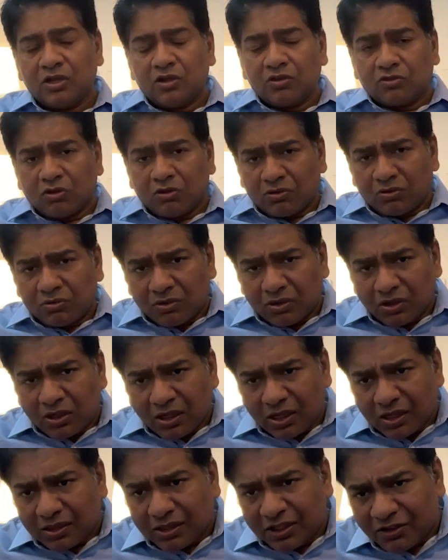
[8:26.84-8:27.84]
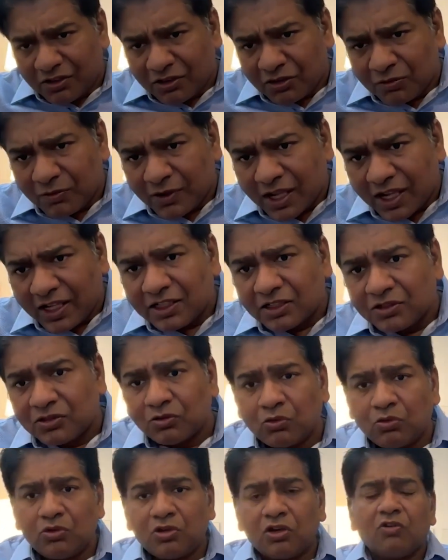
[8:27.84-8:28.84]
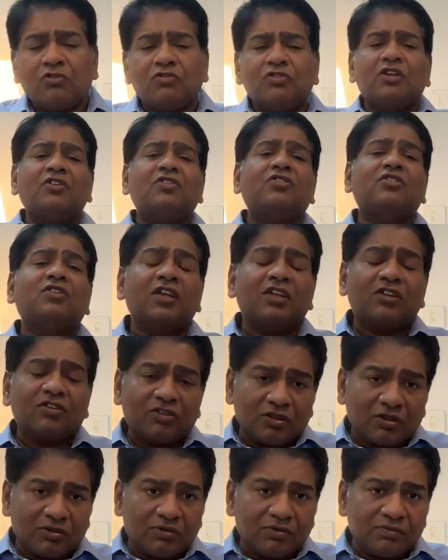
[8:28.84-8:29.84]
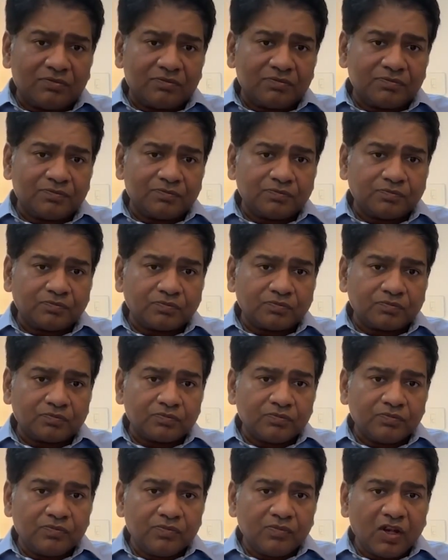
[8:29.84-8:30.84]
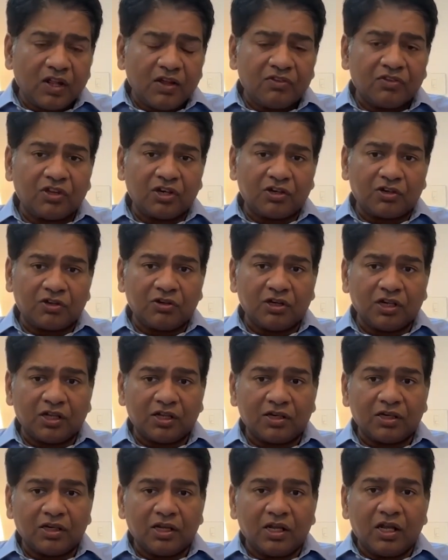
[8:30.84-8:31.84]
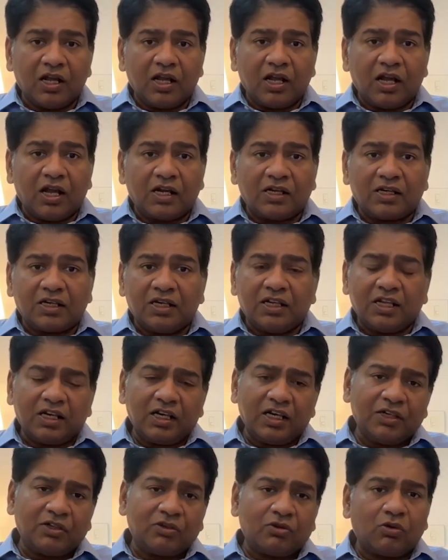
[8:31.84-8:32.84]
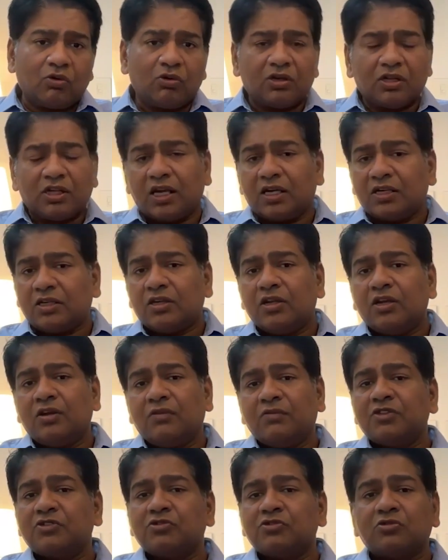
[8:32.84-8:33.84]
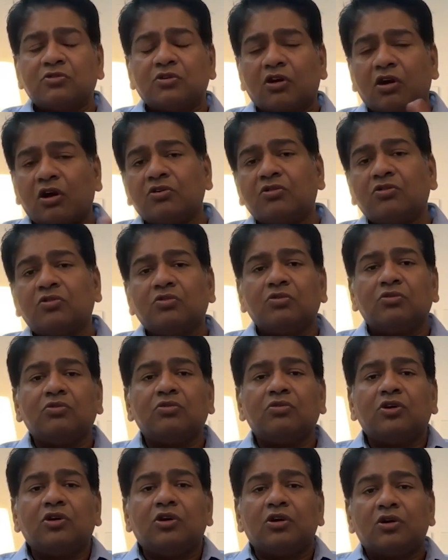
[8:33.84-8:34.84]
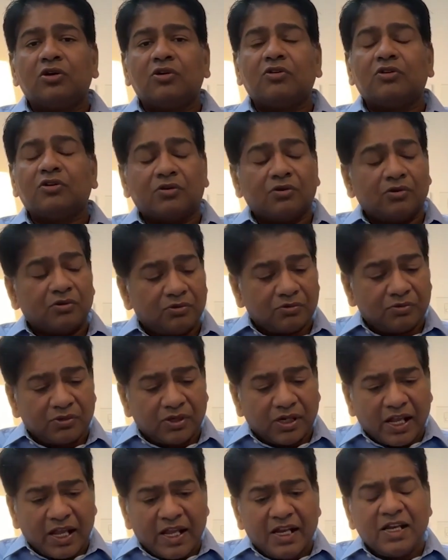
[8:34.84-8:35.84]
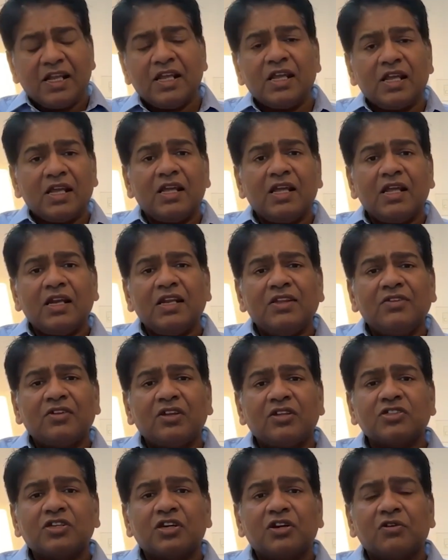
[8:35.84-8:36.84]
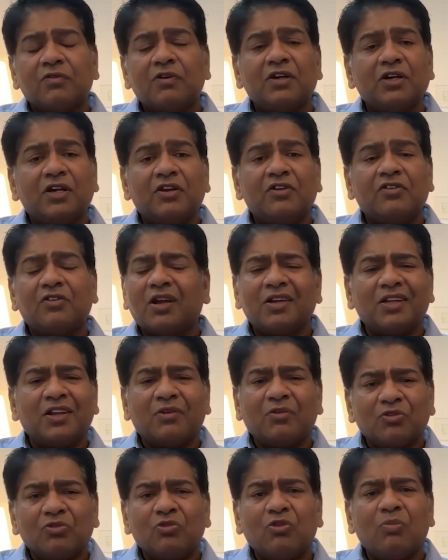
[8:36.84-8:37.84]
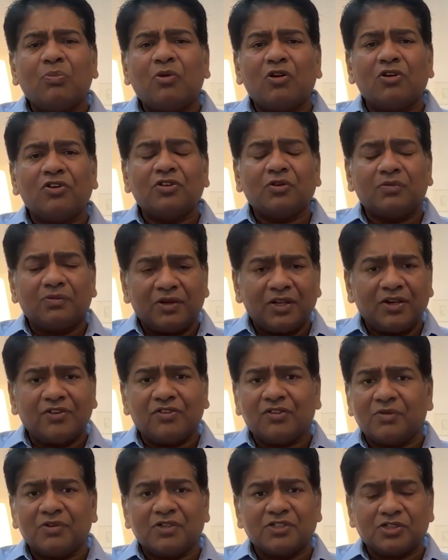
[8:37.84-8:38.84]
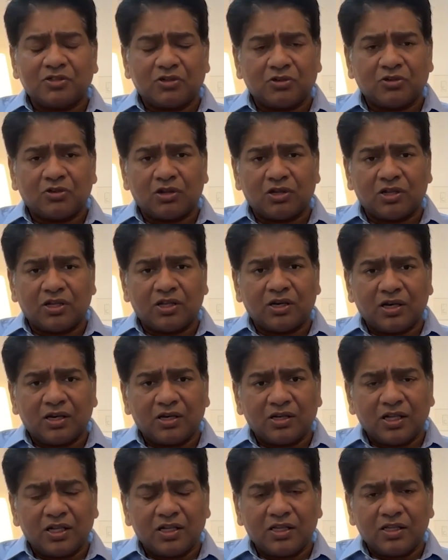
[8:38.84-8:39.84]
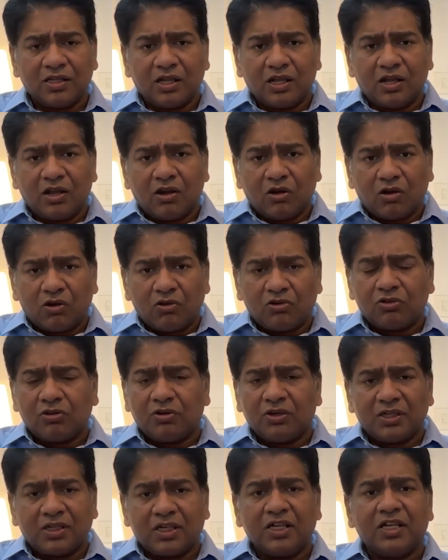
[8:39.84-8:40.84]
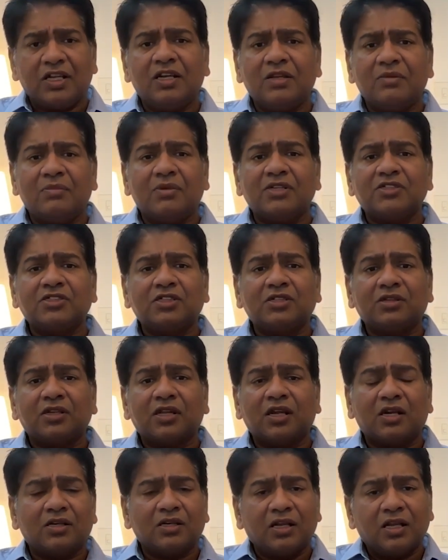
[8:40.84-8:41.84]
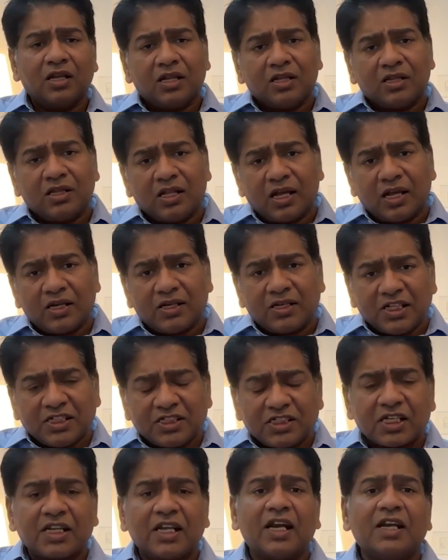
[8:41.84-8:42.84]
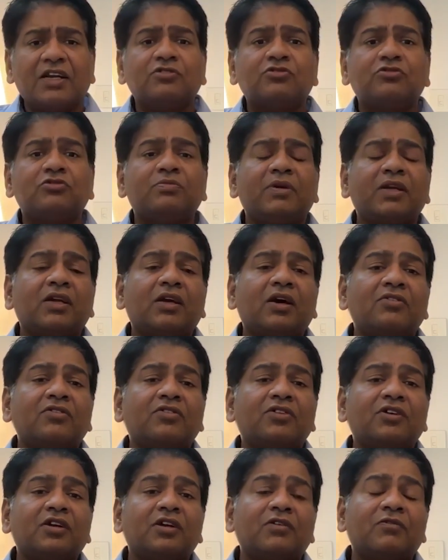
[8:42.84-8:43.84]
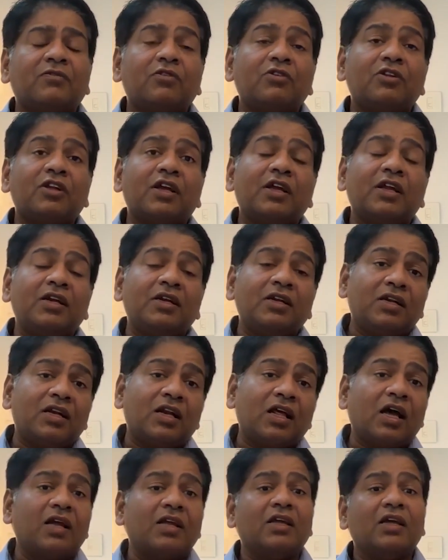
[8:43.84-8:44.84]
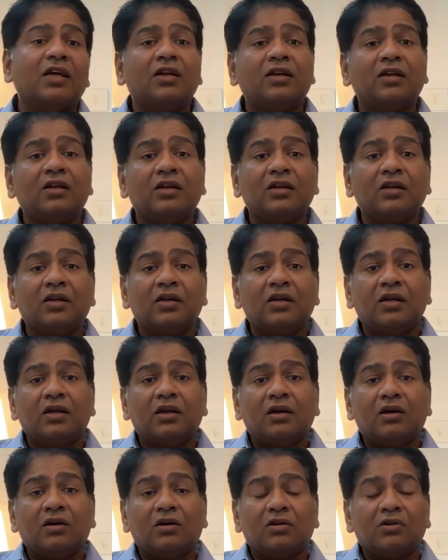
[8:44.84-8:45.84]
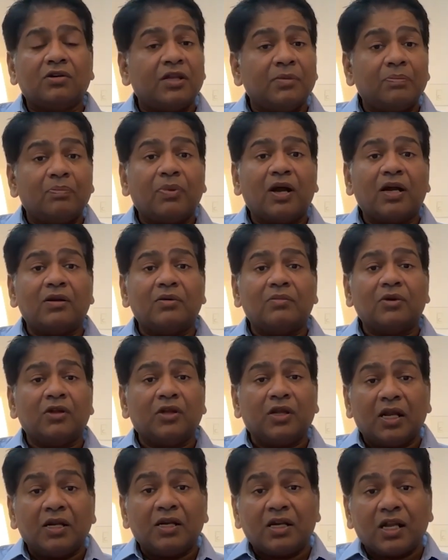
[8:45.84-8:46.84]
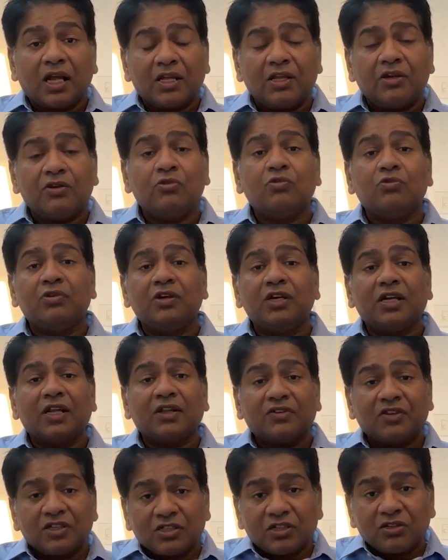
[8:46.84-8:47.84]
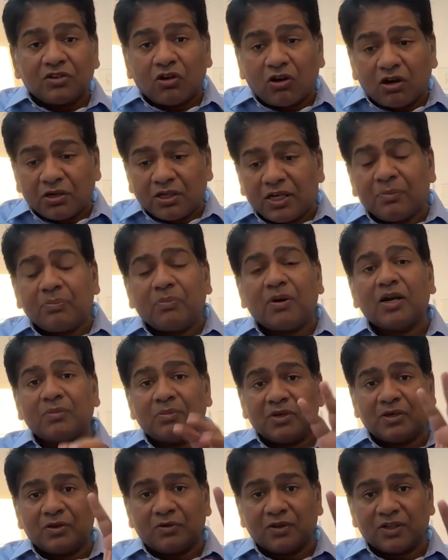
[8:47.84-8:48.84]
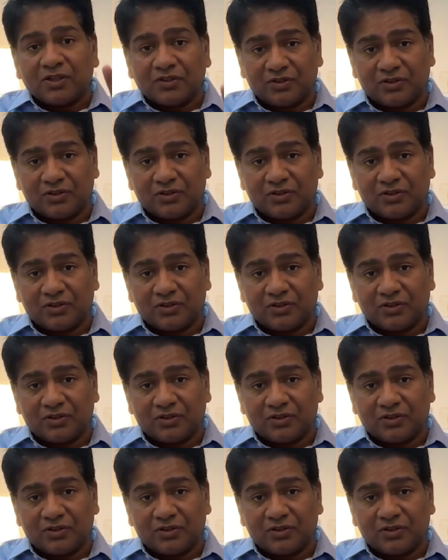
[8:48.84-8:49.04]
So this is where the 2006 circular had clearly told that we should not do any such kind of a deal, and there was no policy of de-reservation at all there. And then also it clearly mentioned that the teacher cadre should be considered for the entire entire unit as such and not department wise.